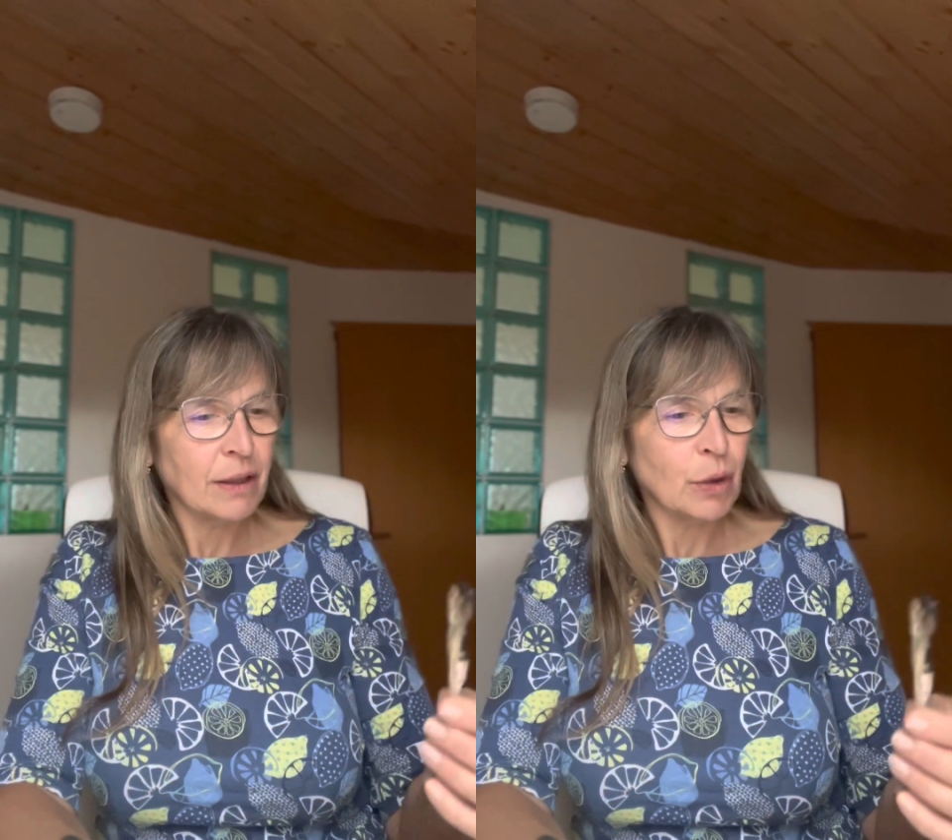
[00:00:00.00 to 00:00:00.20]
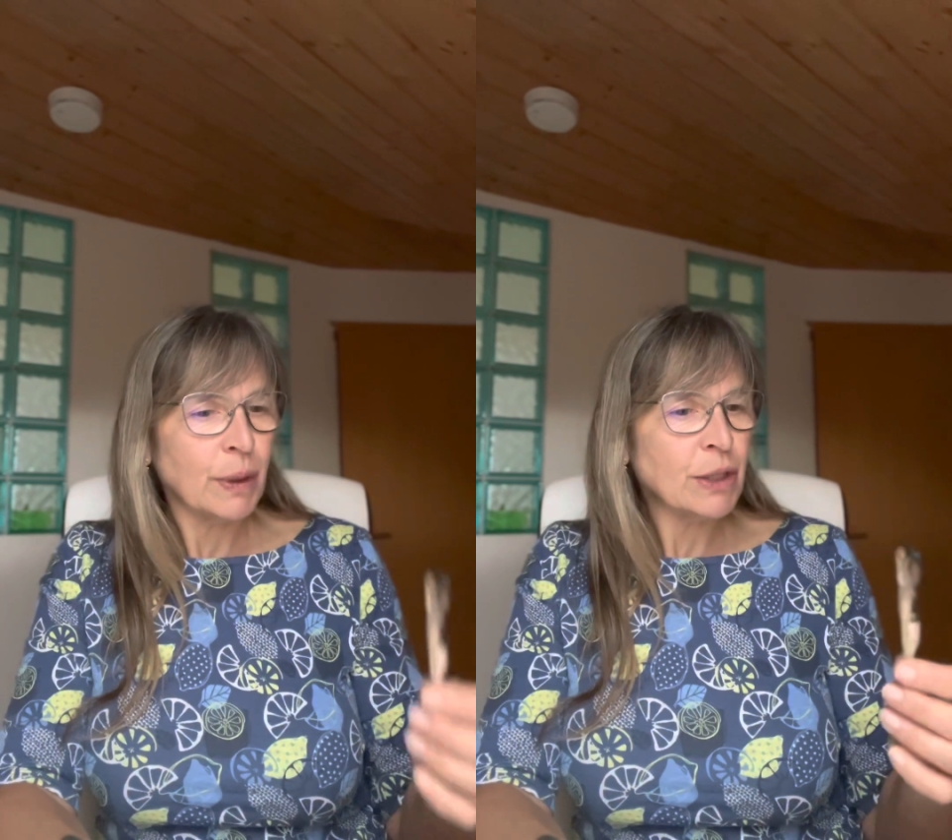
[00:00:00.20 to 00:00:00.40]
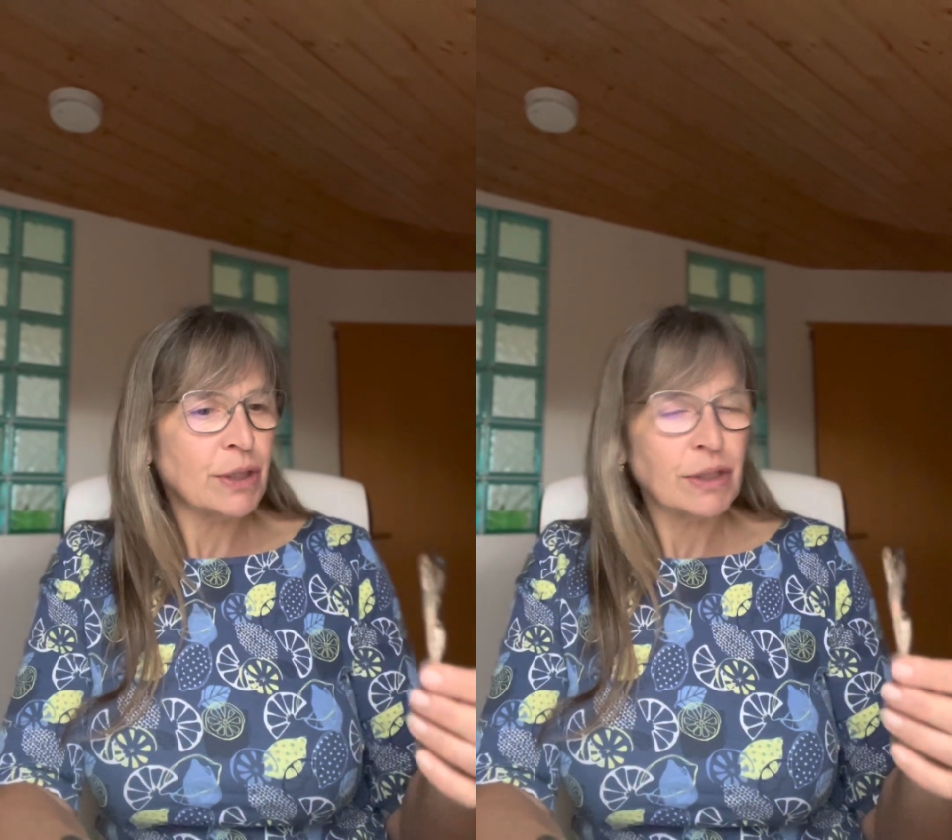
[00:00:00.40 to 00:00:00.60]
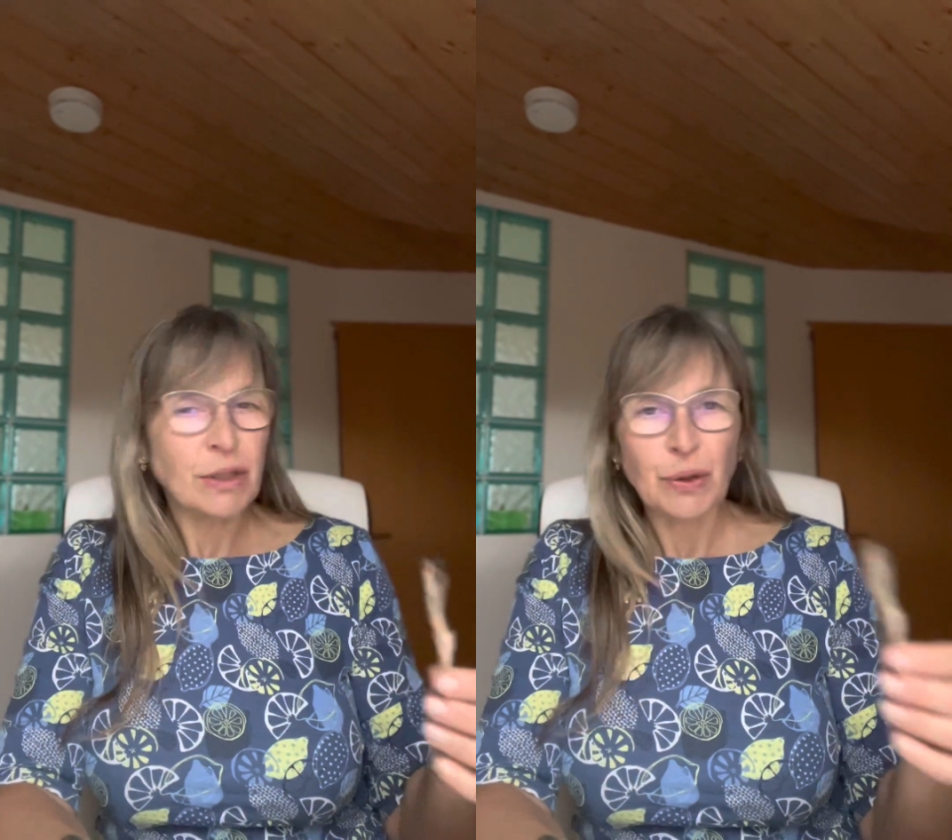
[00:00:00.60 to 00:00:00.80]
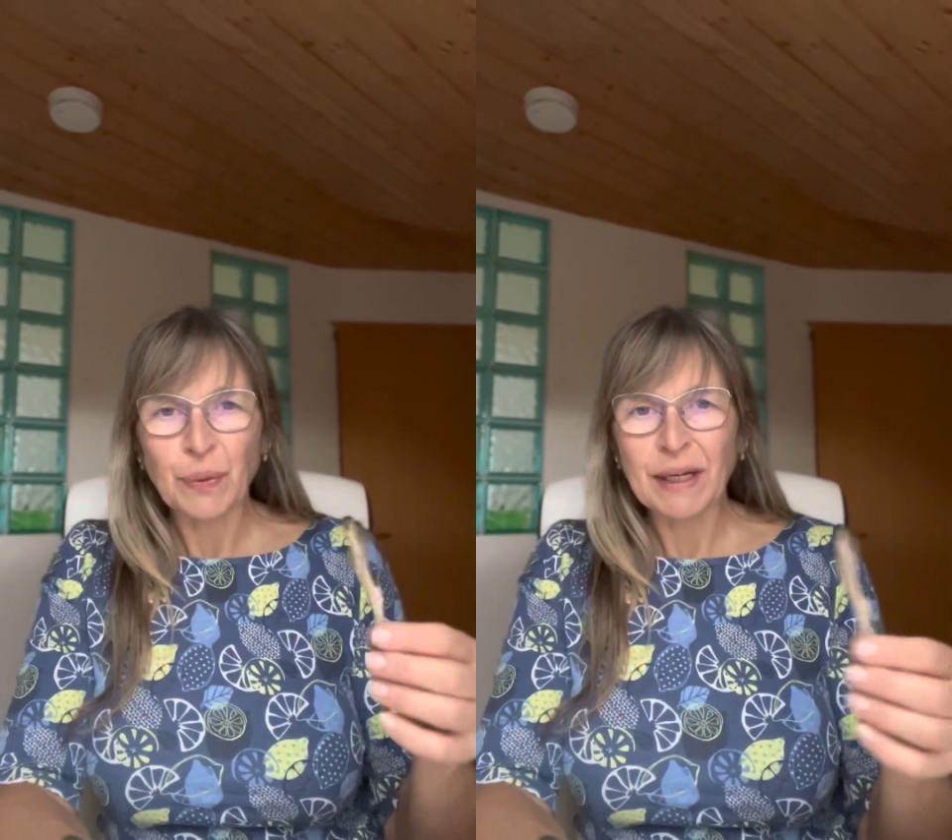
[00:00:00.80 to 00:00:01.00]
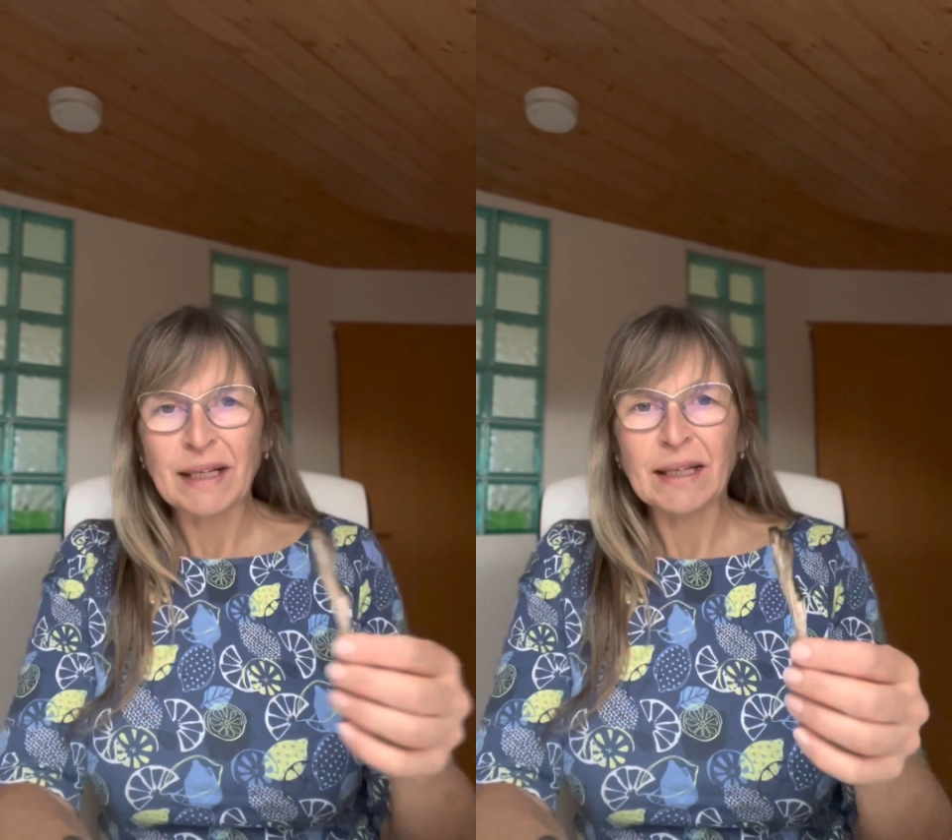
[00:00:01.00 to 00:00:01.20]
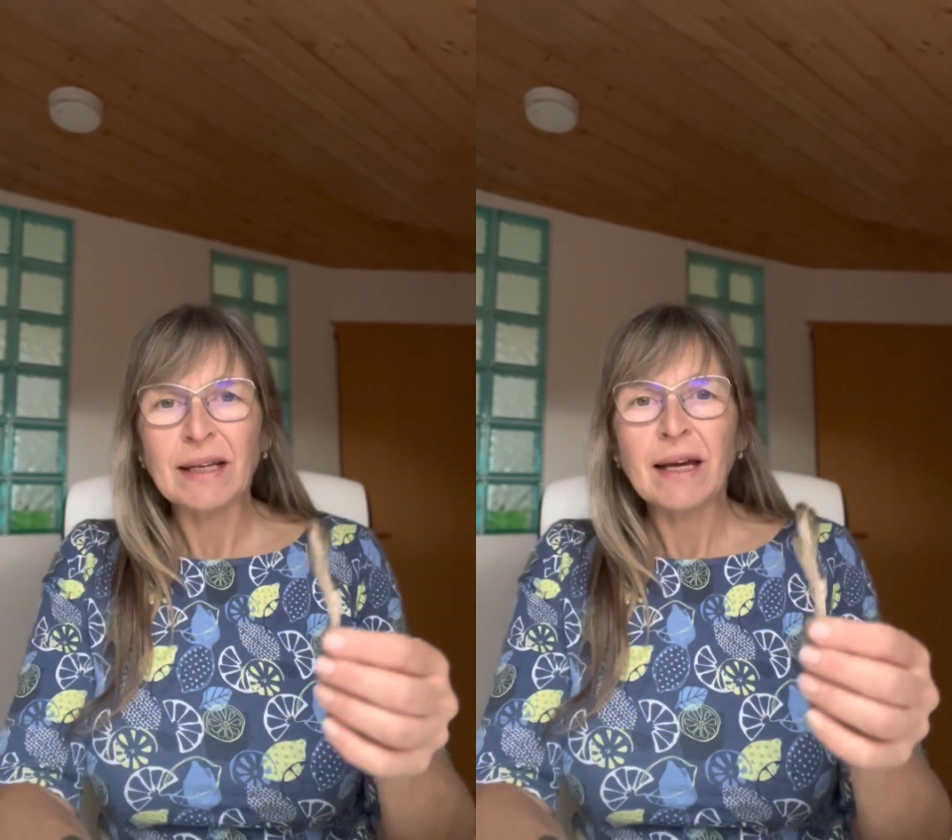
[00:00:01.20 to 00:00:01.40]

quench it quickly,